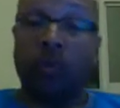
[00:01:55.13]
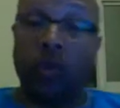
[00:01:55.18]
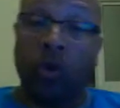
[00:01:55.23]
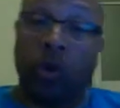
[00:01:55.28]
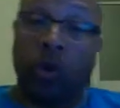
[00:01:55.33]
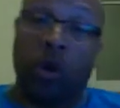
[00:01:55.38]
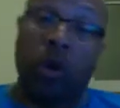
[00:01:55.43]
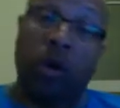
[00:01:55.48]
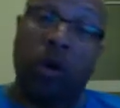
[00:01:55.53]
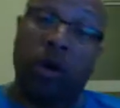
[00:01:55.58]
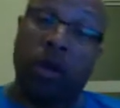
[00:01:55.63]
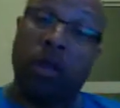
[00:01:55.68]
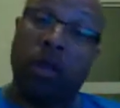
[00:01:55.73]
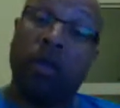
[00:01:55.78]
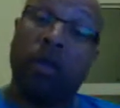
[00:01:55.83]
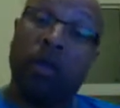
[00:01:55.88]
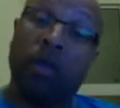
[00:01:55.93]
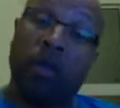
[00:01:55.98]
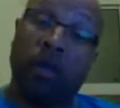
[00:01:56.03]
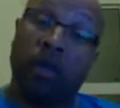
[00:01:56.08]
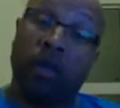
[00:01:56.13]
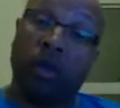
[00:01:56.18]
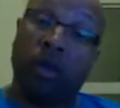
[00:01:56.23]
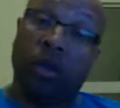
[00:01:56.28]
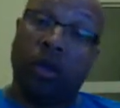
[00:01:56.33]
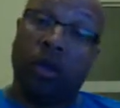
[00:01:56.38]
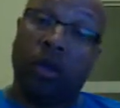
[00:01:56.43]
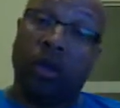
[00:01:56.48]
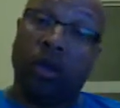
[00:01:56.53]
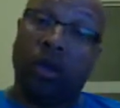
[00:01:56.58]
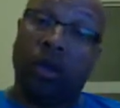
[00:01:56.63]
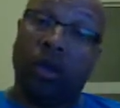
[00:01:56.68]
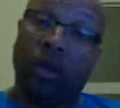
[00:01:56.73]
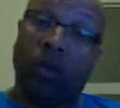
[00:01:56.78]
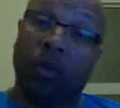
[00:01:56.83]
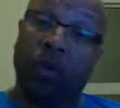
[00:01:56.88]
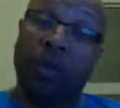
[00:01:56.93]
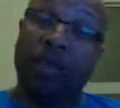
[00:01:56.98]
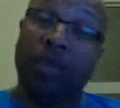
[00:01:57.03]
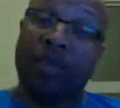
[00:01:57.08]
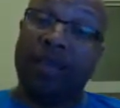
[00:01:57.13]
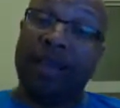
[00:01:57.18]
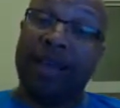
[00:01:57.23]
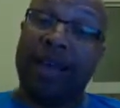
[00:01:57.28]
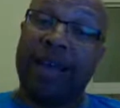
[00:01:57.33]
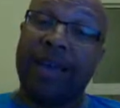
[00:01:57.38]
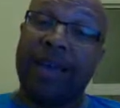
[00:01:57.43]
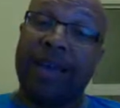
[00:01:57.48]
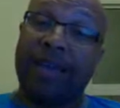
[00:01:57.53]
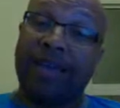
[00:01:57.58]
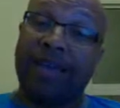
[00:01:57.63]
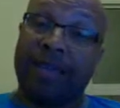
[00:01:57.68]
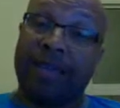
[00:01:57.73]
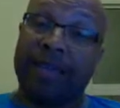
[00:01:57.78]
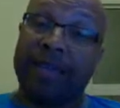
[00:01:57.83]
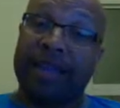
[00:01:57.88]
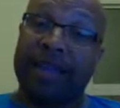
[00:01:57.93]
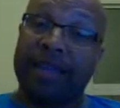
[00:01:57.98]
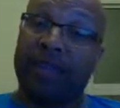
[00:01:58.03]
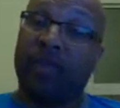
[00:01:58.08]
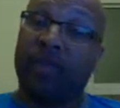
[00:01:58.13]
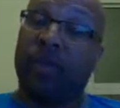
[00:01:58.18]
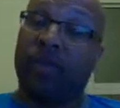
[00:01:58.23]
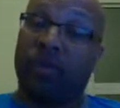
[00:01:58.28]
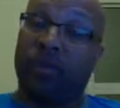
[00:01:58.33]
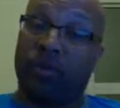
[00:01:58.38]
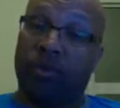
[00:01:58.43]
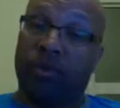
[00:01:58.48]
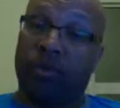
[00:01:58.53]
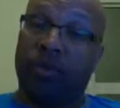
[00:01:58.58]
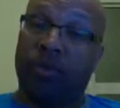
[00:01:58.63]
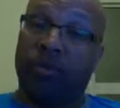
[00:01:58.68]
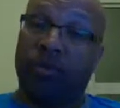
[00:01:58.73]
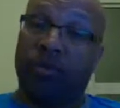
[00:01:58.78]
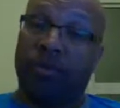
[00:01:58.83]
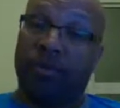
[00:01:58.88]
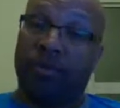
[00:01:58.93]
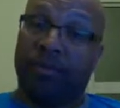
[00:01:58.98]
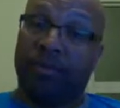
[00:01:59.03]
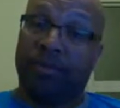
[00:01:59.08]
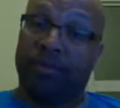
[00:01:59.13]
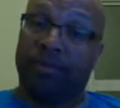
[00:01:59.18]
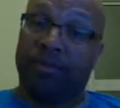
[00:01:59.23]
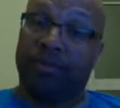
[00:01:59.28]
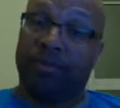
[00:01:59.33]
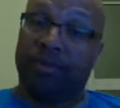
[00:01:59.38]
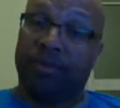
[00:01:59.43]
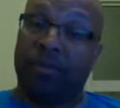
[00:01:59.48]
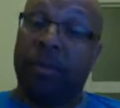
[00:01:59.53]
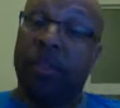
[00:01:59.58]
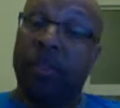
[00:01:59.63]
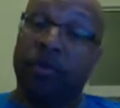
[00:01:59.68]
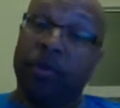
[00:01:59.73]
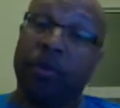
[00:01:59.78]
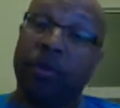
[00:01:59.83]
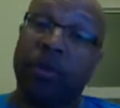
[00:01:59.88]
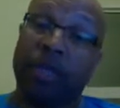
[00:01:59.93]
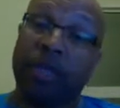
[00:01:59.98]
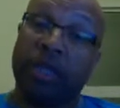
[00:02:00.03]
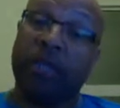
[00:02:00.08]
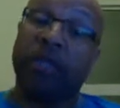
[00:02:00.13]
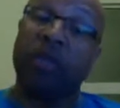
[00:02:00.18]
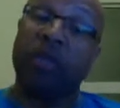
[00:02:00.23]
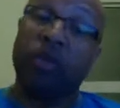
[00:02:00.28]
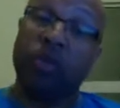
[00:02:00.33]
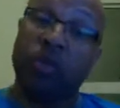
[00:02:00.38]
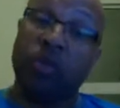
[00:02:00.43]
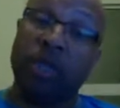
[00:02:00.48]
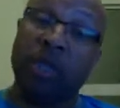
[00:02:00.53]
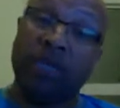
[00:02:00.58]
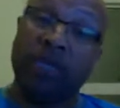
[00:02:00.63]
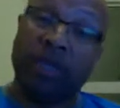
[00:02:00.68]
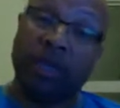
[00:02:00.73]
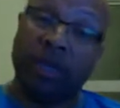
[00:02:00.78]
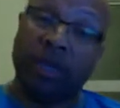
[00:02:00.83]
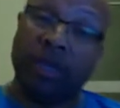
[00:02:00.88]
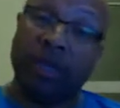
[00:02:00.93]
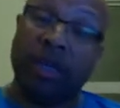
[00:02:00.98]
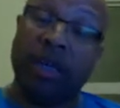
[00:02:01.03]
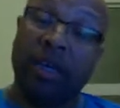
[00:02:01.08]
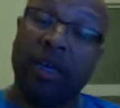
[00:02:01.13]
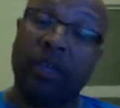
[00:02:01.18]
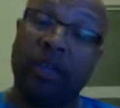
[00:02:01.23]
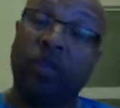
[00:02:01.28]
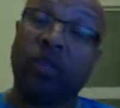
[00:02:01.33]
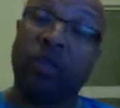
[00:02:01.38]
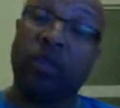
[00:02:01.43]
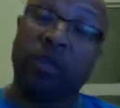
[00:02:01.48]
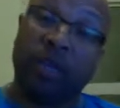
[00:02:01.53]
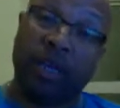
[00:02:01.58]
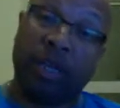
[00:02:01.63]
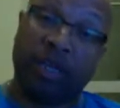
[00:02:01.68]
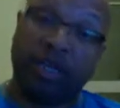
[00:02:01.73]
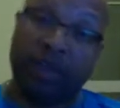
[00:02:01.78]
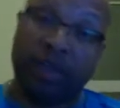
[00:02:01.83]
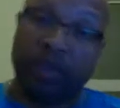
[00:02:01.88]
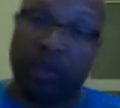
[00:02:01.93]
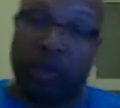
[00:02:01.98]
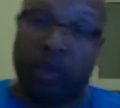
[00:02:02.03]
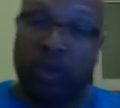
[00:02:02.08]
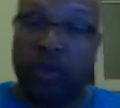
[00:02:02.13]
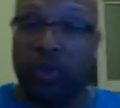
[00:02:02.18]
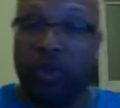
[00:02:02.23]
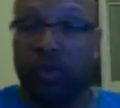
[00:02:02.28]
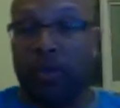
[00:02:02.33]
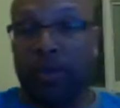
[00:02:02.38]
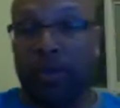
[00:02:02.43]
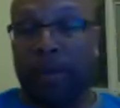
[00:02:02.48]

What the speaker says: Or we decide not to take that turn because we want to continue living and doing the things that we do.